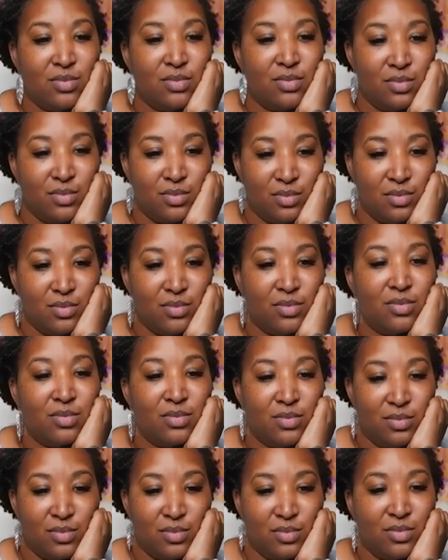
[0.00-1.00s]

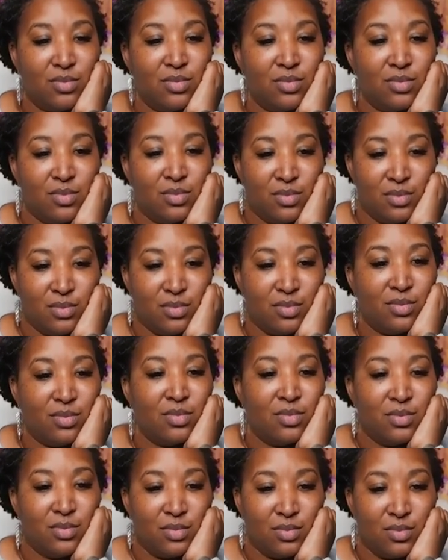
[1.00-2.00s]

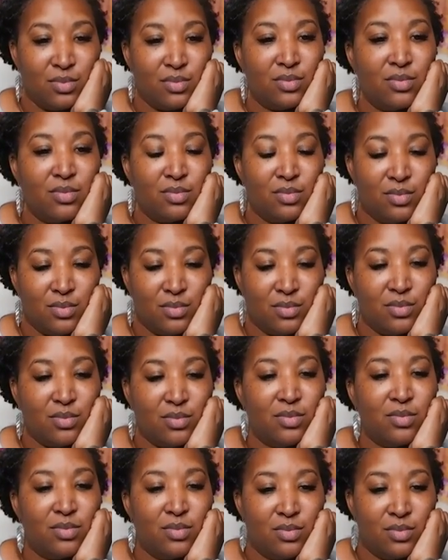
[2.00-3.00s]

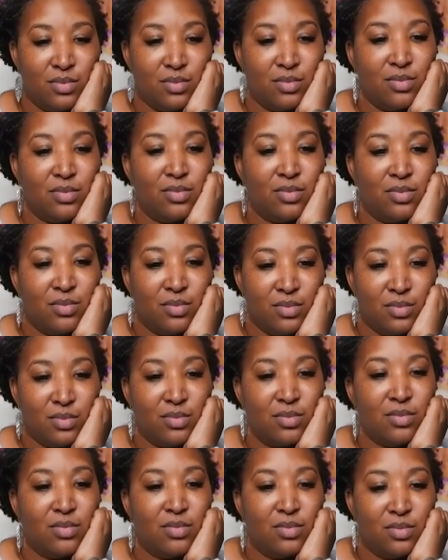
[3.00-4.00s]

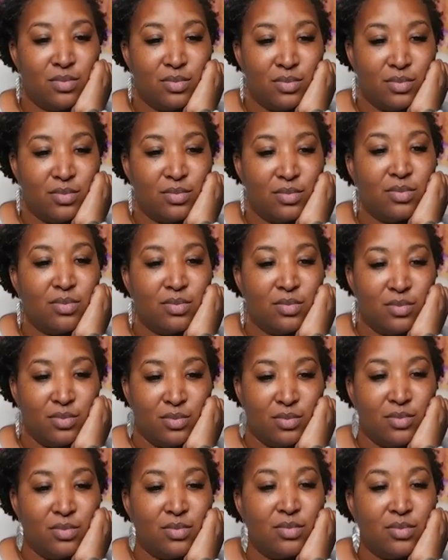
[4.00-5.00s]

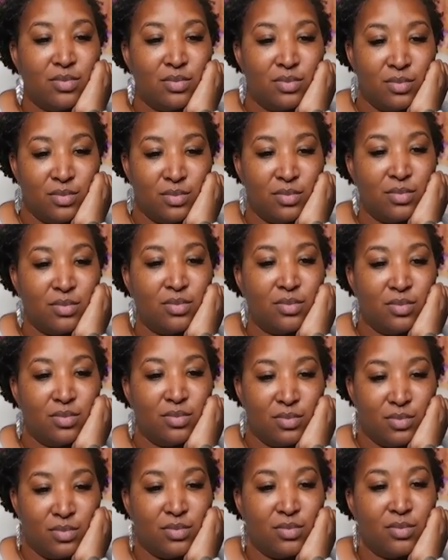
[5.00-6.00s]

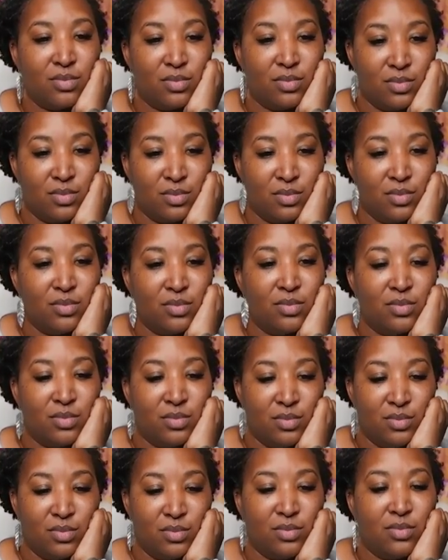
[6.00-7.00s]

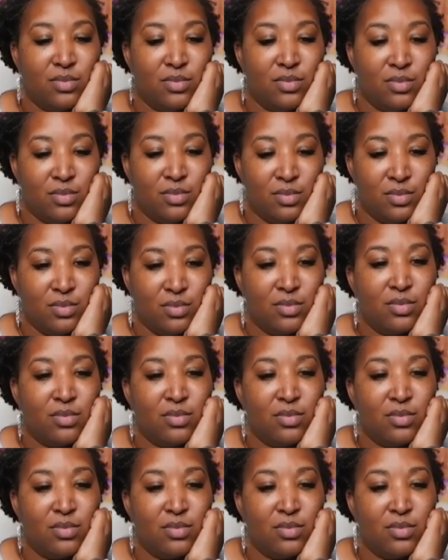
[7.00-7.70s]
(not speaking)